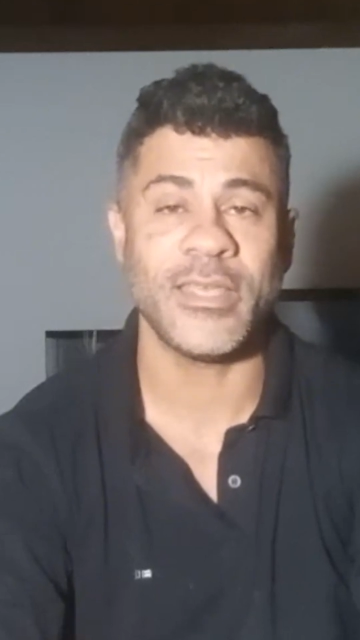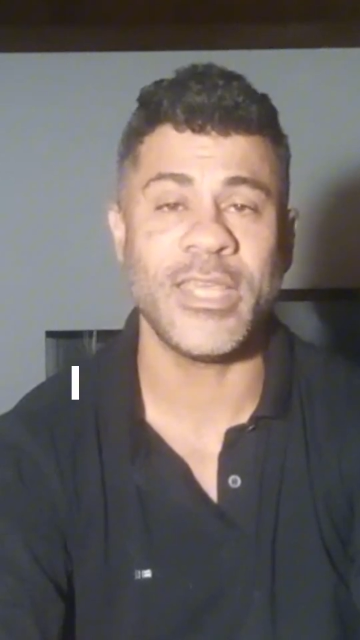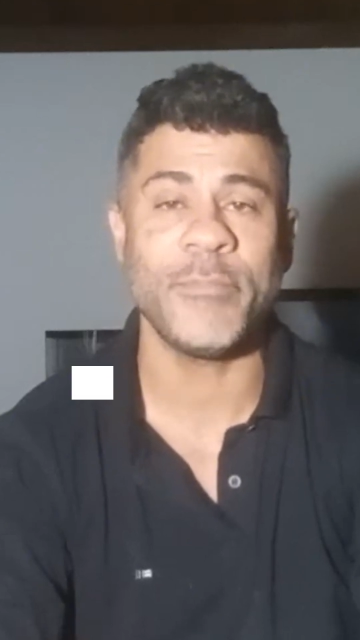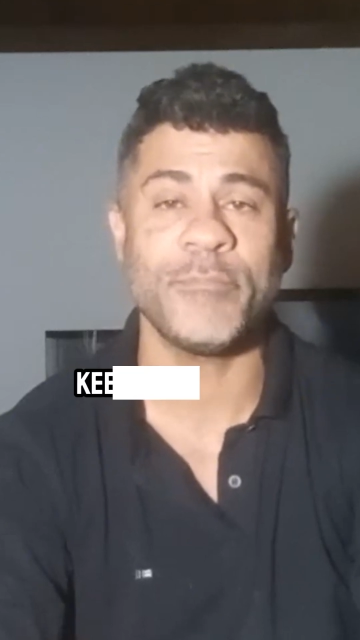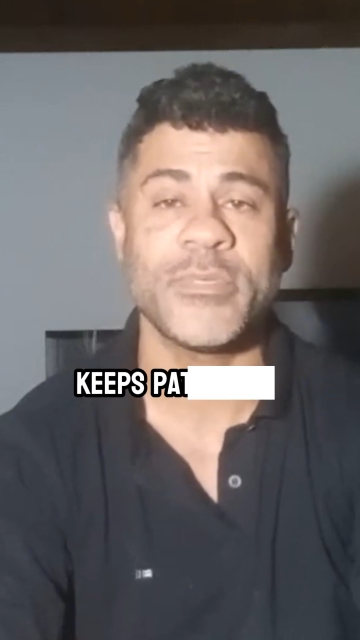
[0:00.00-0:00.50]

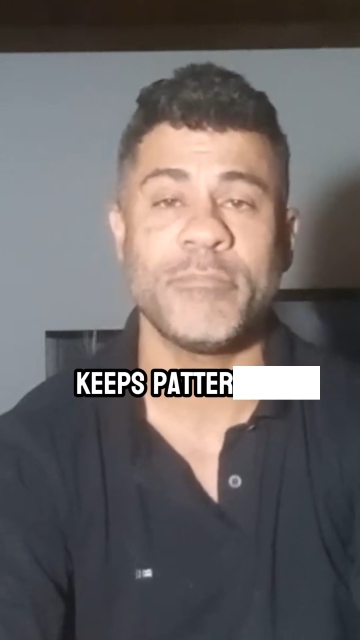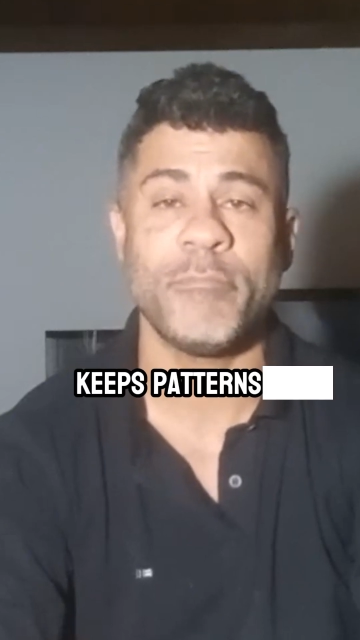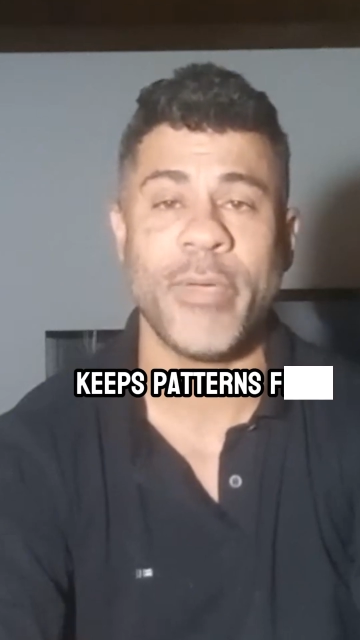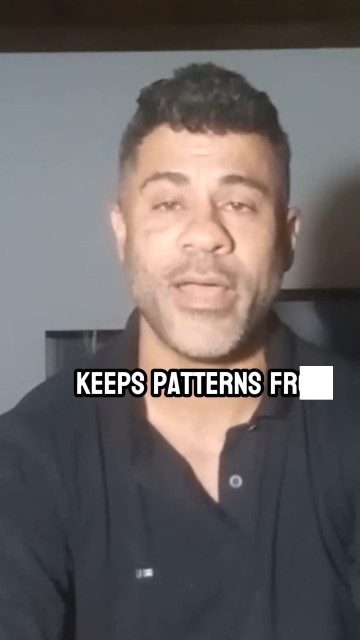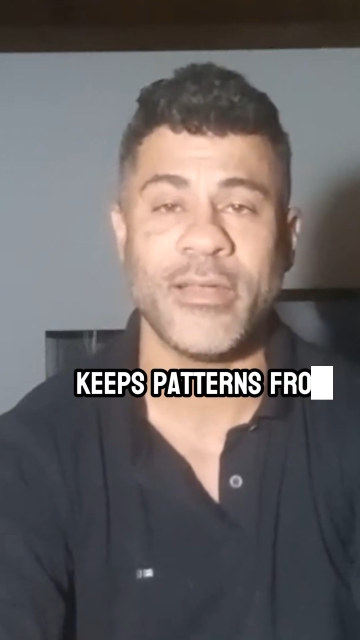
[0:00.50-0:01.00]

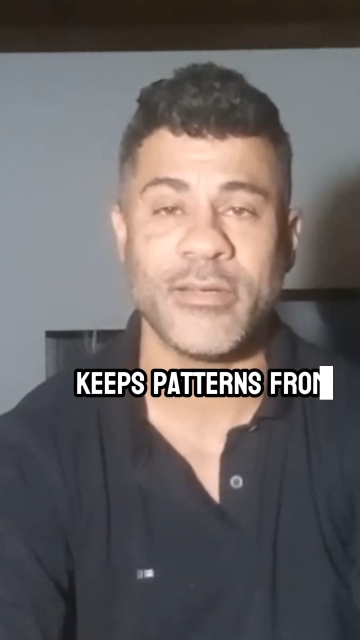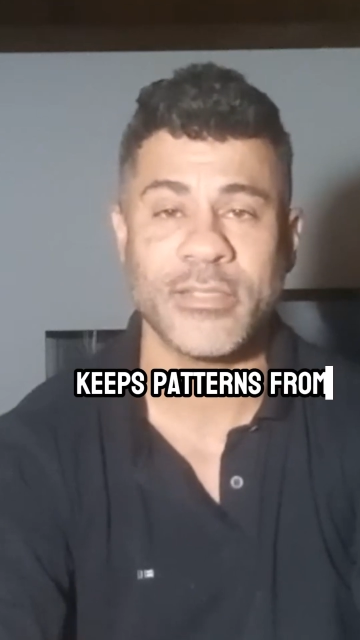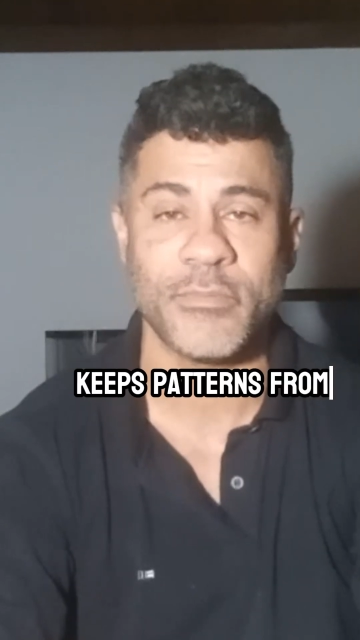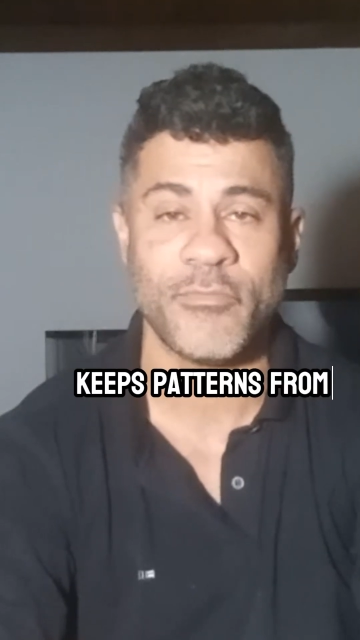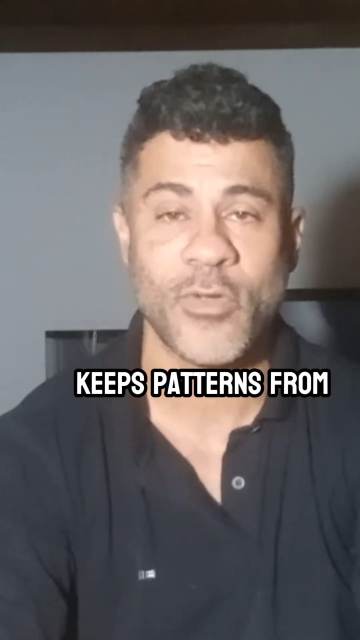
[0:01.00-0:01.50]
keeps
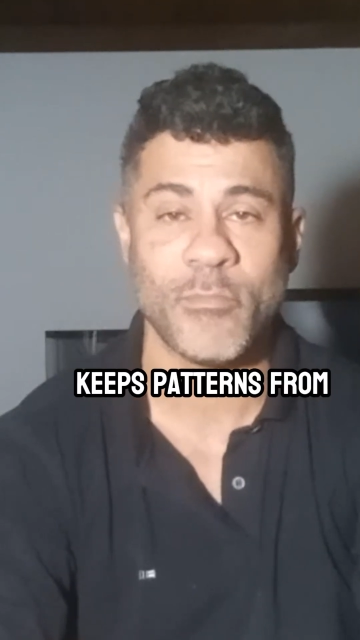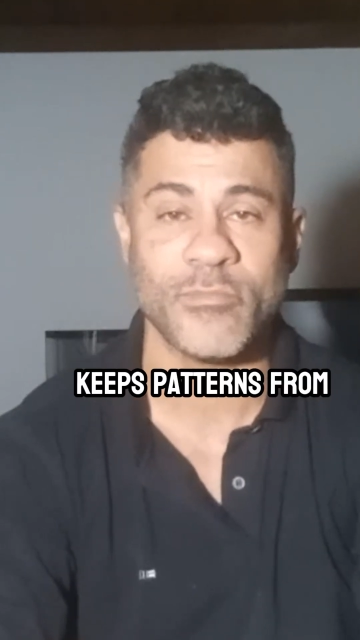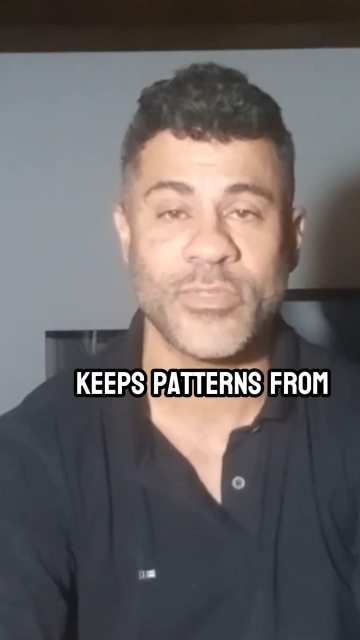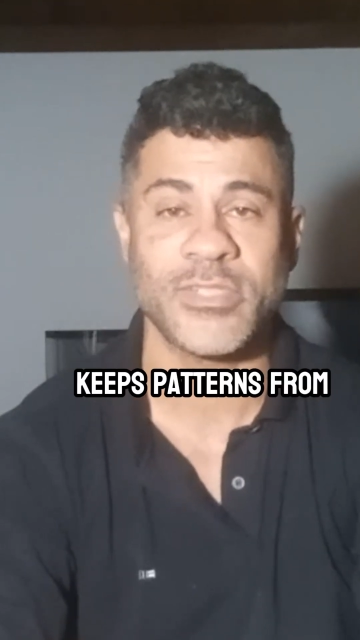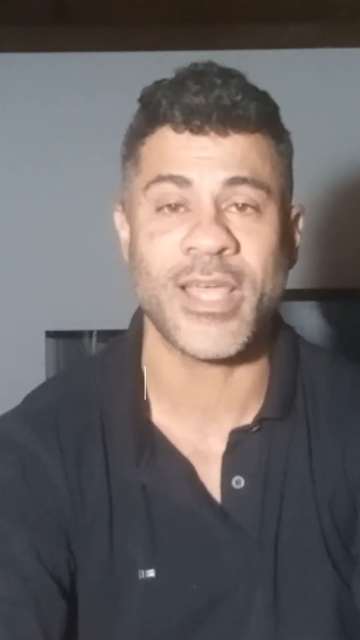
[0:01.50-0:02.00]
patterns
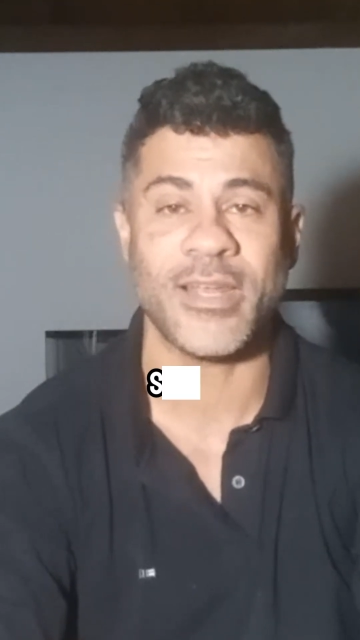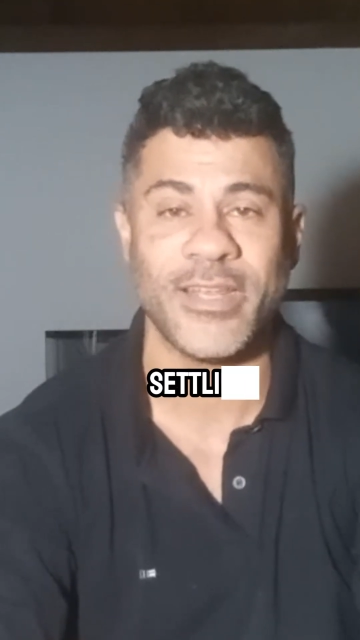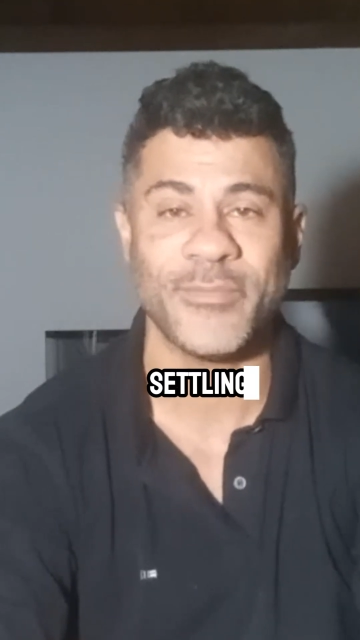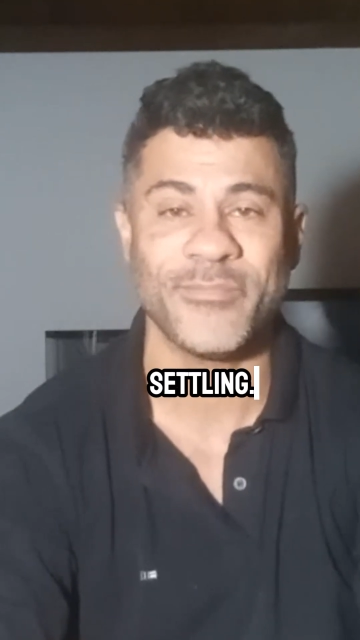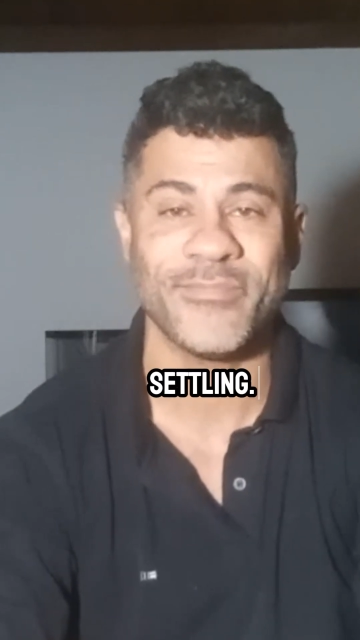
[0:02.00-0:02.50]
from
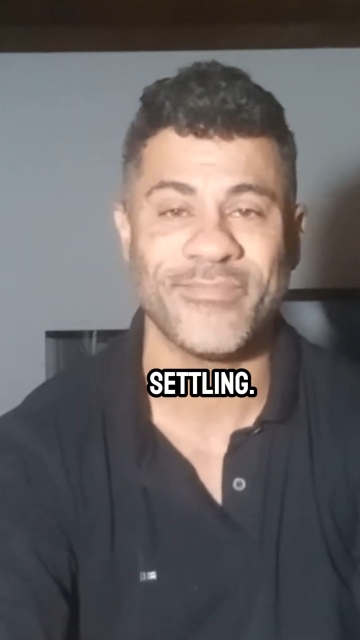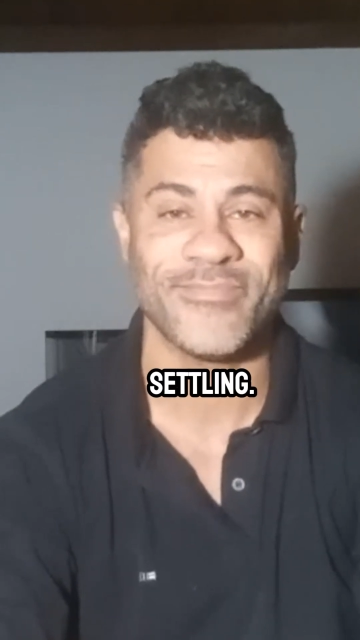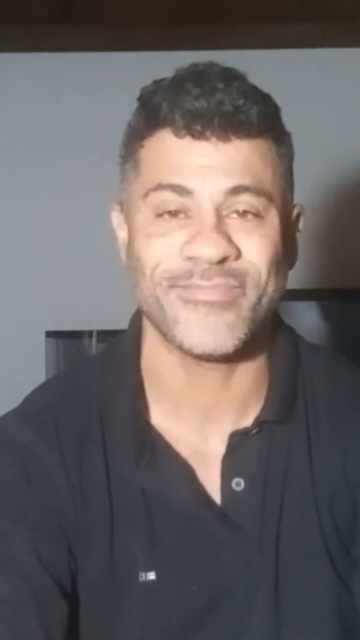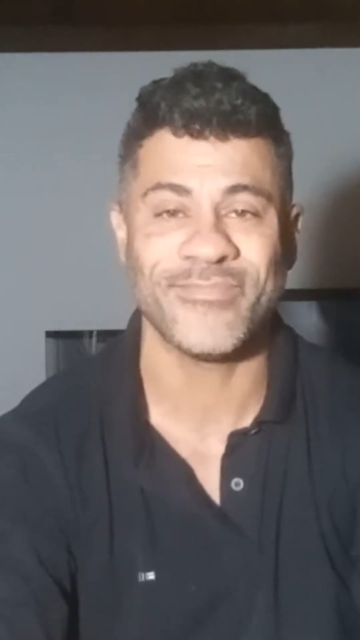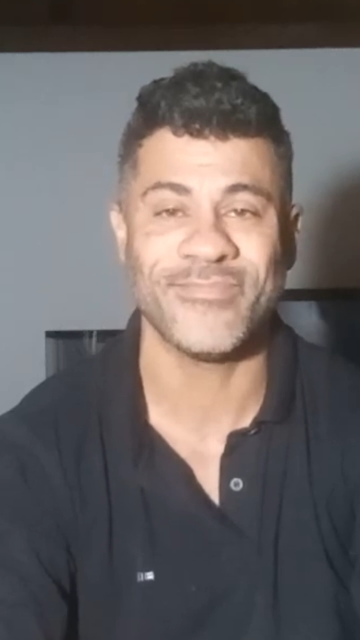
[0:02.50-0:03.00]
settling.
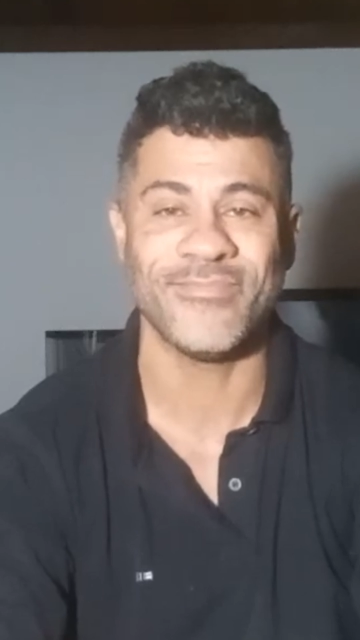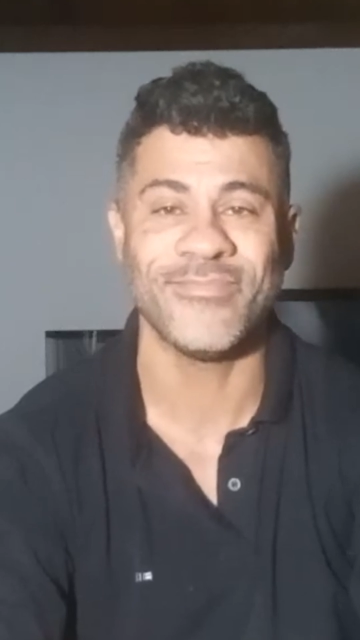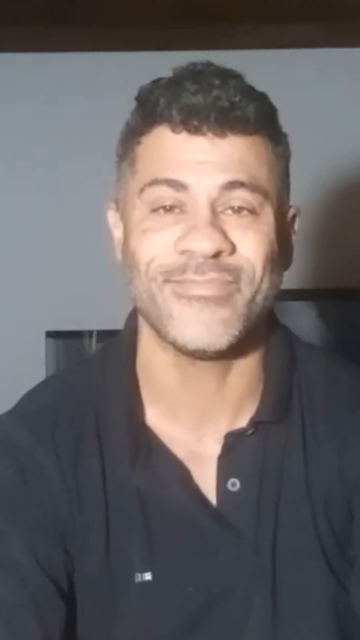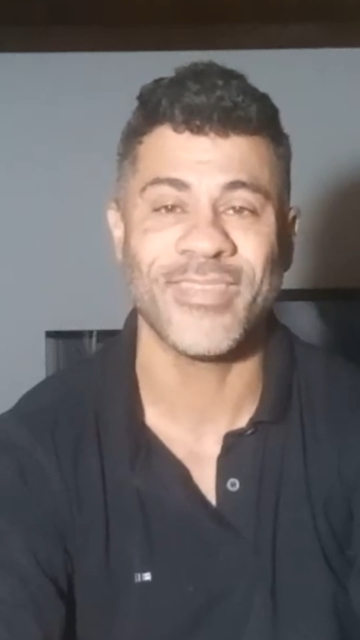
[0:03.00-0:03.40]
Hmm.